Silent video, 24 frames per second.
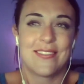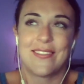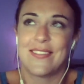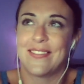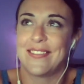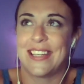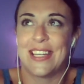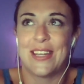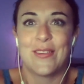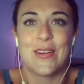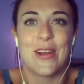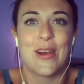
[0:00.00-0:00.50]

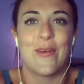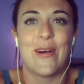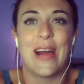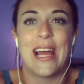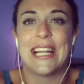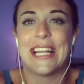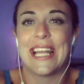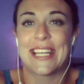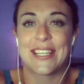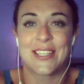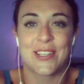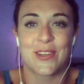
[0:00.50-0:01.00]
You know, I
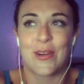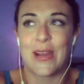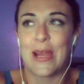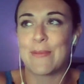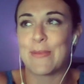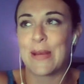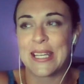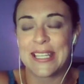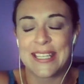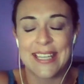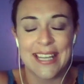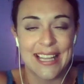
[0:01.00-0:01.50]
like to grab
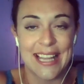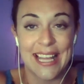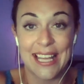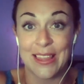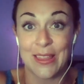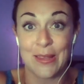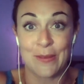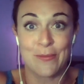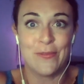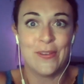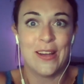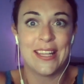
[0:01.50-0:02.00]
onto like
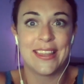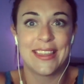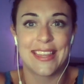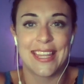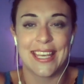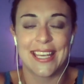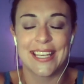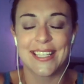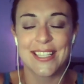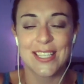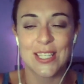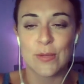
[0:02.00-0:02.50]
the fun
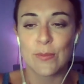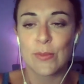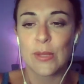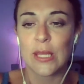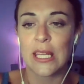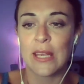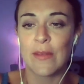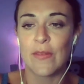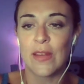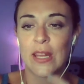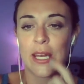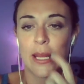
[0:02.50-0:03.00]
things to
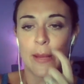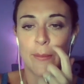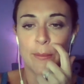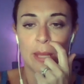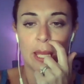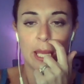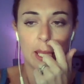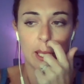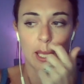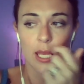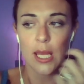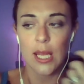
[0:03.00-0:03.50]
believe in. I'm
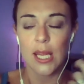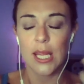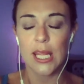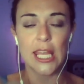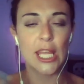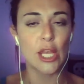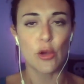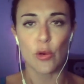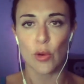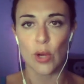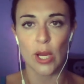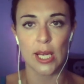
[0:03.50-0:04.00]
like,
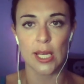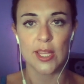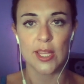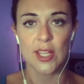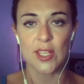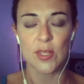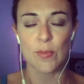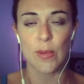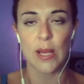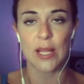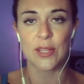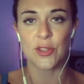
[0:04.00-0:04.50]
he created
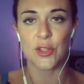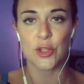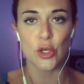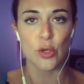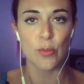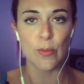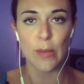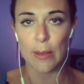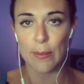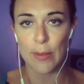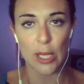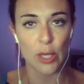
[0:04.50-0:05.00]
monster.
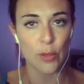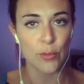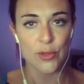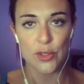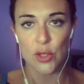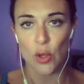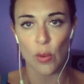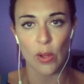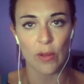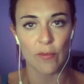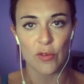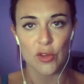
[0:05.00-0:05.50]
Maybe he was
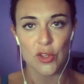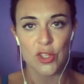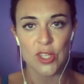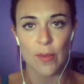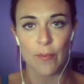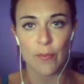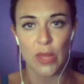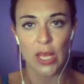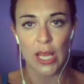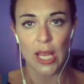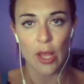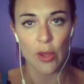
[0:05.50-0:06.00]
going for
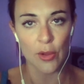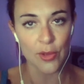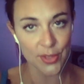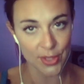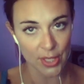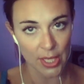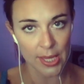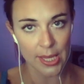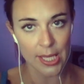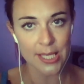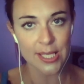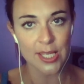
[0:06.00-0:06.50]
something else,
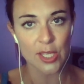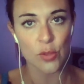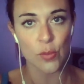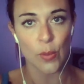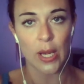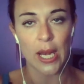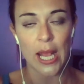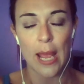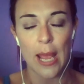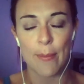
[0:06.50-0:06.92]
and this is what happened.